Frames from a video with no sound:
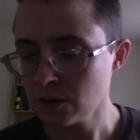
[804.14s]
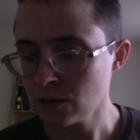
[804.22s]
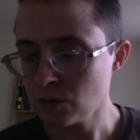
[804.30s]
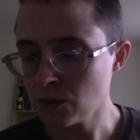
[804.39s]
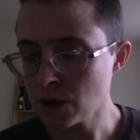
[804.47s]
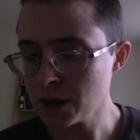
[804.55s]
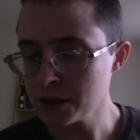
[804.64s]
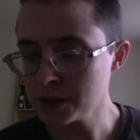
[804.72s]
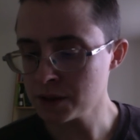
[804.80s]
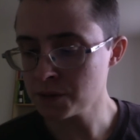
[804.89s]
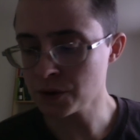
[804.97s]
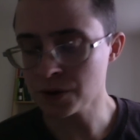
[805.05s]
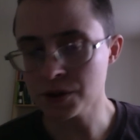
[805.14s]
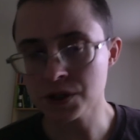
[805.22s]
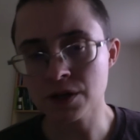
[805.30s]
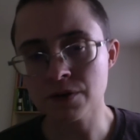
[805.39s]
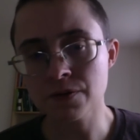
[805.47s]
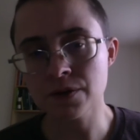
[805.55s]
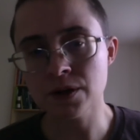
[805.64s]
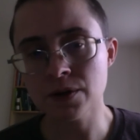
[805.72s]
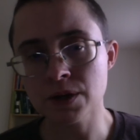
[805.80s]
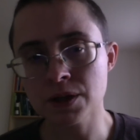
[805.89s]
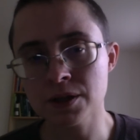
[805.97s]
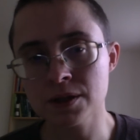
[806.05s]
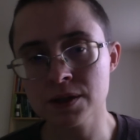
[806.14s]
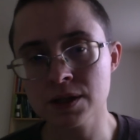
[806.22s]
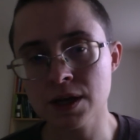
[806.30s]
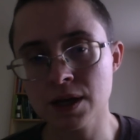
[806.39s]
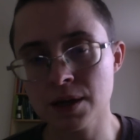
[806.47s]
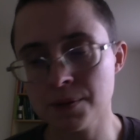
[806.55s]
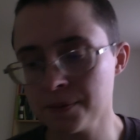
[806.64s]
What is emerging for you at this time?